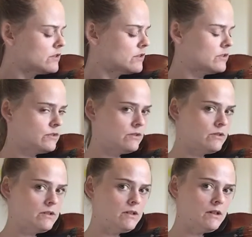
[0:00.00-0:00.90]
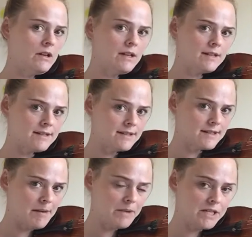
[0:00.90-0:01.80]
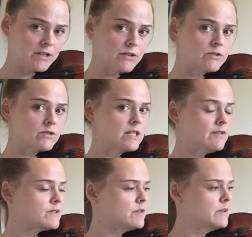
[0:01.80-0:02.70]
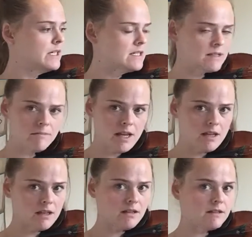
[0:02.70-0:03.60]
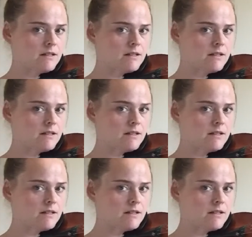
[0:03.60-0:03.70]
2, semitone shift. So we need to make